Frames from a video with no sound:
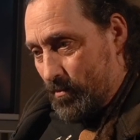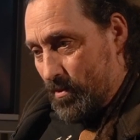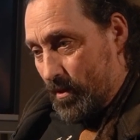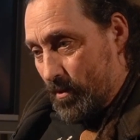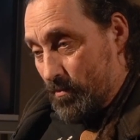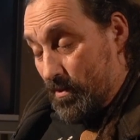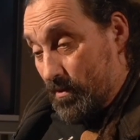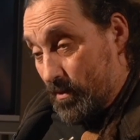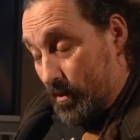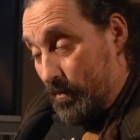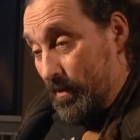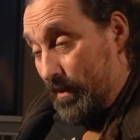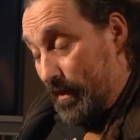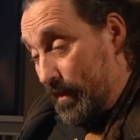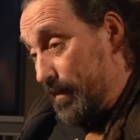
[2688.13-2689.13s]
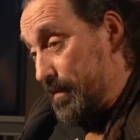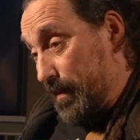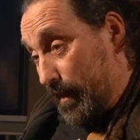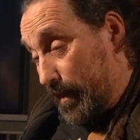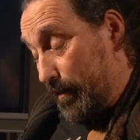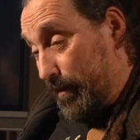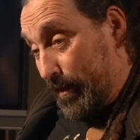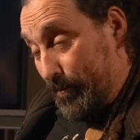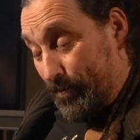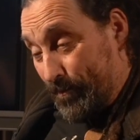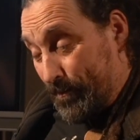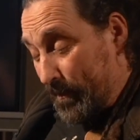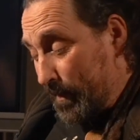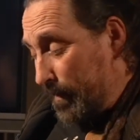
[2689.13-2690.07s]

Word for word: I was I was on the hill of Tara.